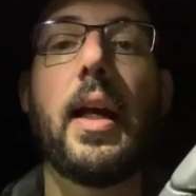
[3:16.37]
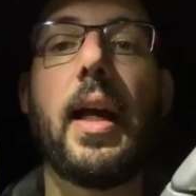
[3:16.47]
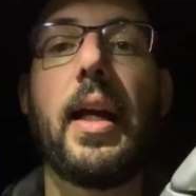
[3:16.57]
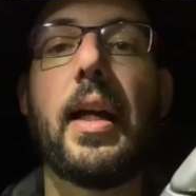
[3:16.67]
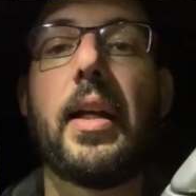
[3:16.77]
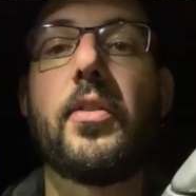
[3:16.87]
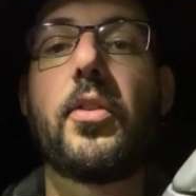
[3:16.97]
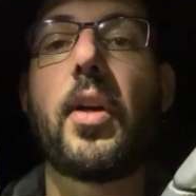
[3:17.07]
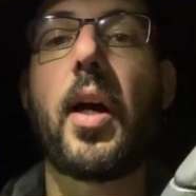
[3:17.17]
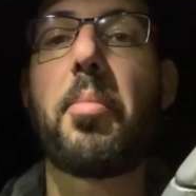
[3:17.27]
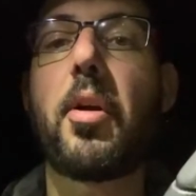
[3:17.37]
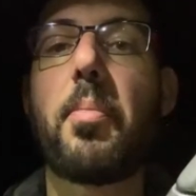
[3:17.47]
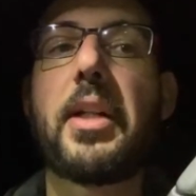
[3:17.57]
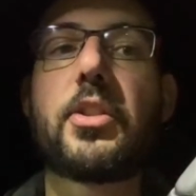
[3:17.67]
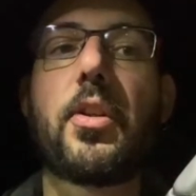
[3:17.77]
And I put a
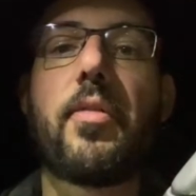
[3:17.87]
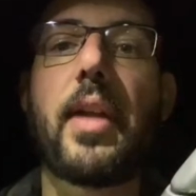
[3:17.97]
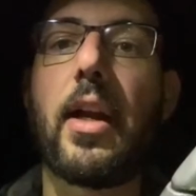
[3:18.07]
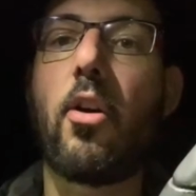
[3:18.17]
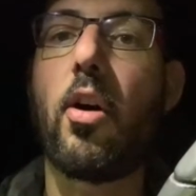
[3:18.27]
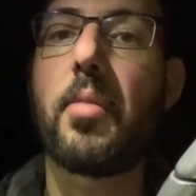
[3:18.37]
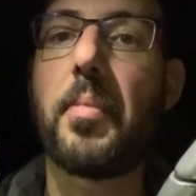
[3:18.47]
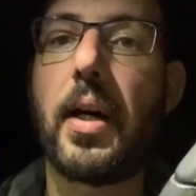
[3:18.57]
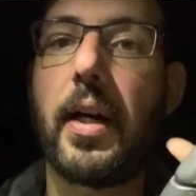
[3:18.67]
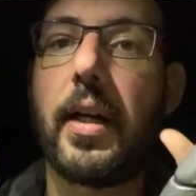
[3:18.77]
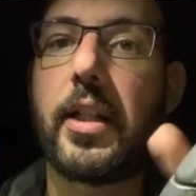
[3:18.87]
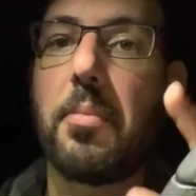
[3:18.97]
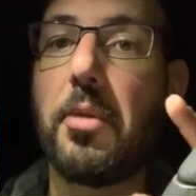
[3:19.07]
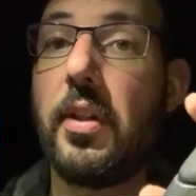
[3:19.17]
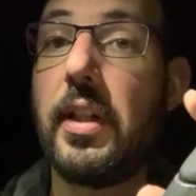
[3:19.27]
picture of that on my
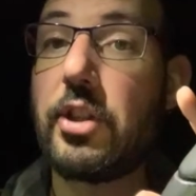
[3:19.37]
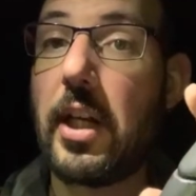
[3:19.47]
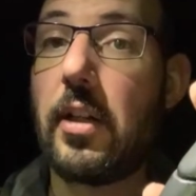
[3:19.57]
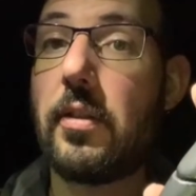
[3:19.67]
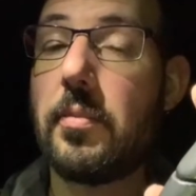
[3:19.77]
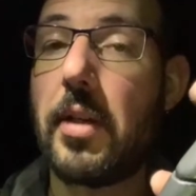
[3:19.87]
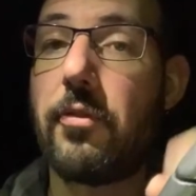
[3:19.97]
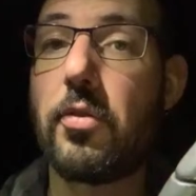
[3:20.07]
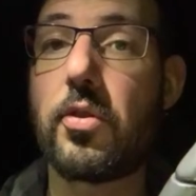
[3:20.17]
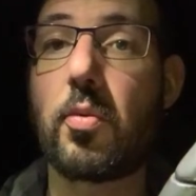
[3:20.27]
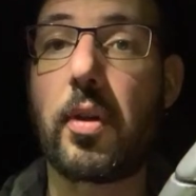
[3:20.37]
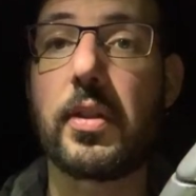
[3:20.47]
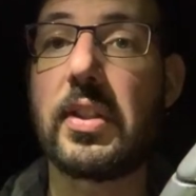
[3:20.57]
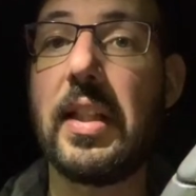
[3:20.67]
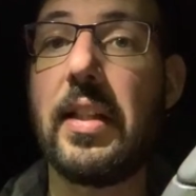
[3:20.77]
community channel if you just want
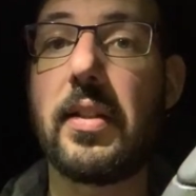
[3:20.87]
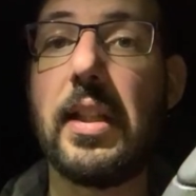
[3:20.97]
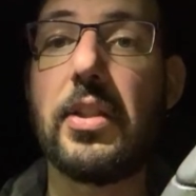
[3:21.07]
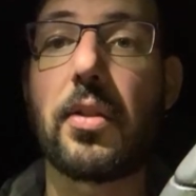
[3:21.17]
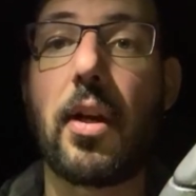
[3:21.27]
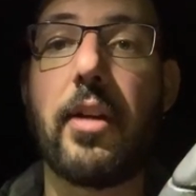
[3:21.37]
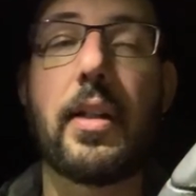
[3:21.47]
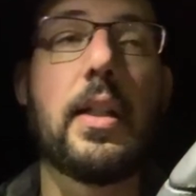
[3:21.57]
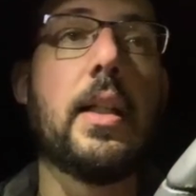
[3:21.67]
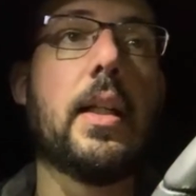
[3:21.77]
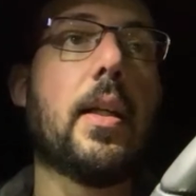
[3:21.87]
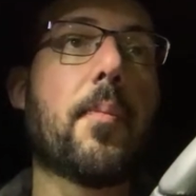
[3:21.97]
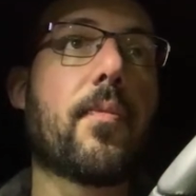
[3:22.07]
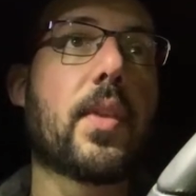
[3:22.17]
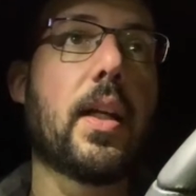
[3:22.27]
to see the teaser of it.
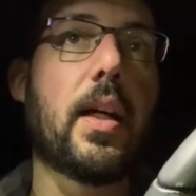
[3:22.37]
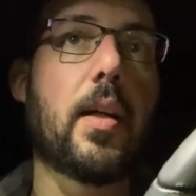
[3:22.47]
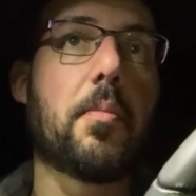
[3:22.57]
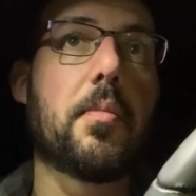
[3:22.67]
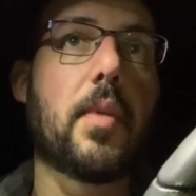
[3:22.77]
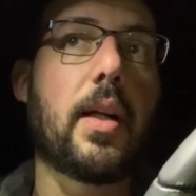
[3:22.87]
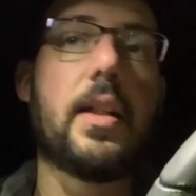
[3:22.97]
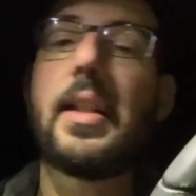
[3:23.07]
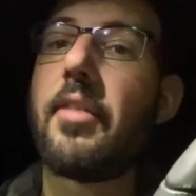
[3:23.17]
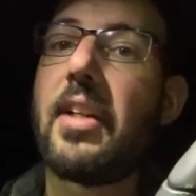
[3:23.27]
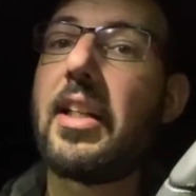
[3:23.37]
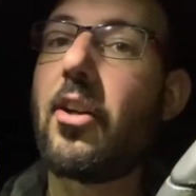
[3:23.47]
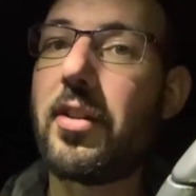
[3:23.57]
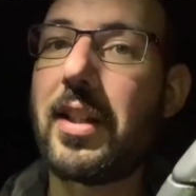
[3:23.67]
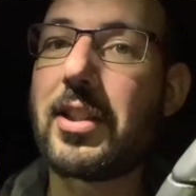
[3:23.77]
I didn't give any
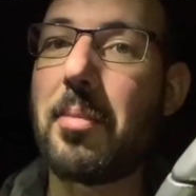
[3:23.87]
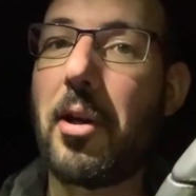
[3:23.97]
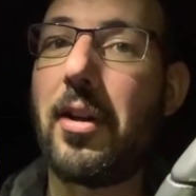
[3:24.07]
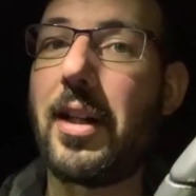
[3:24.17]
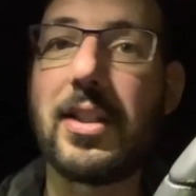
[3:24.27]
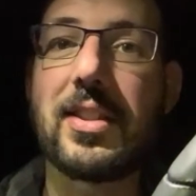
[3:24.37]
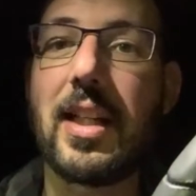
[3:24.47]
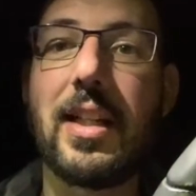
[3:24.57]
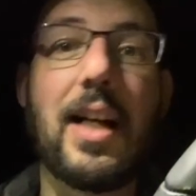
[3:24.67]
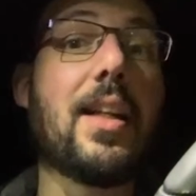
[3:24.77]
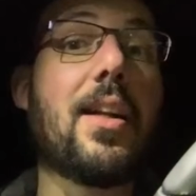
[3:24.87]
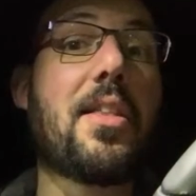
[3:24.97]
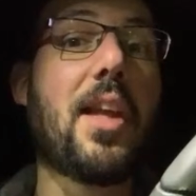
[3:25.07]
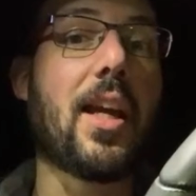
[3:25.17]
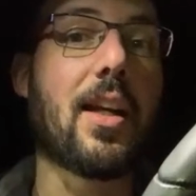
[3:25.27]
context about it. I just said I did a
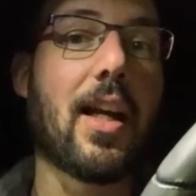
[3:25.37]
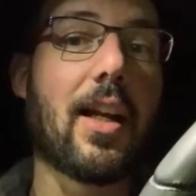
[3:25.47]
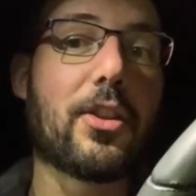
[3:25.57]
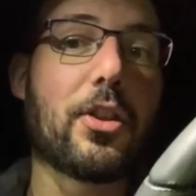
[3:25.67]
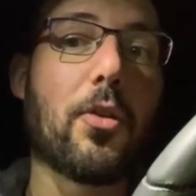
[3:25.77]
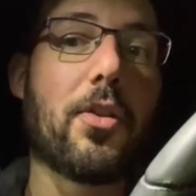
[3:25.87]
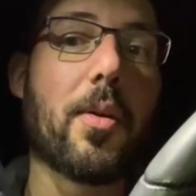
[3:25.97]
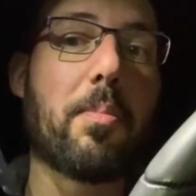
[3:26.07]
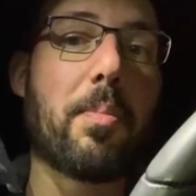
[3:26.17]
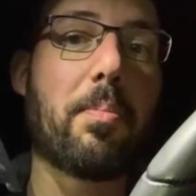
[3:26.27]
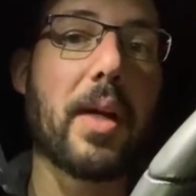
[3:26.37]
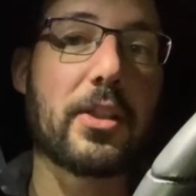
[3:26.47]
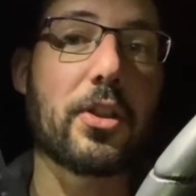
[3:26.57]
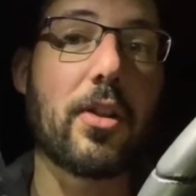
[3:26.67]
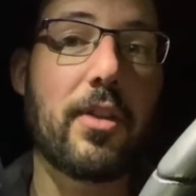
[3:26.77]
thing, and I showed the
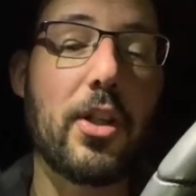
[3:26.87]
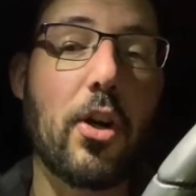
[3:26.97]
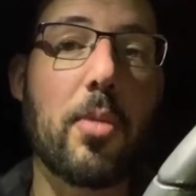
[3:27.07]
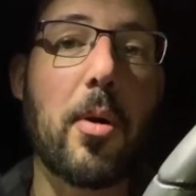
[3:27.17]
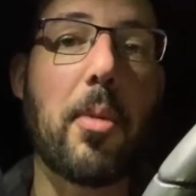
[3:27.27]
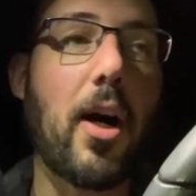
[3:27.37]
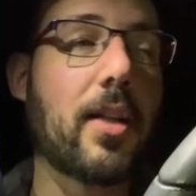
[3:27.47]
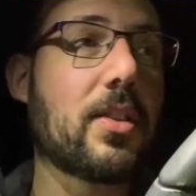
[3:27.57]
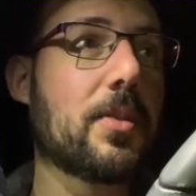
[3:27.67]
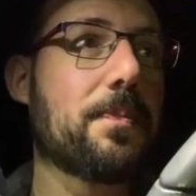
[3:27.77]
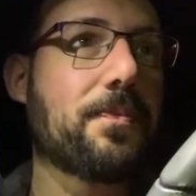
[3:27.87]
picture of the Yokomo box.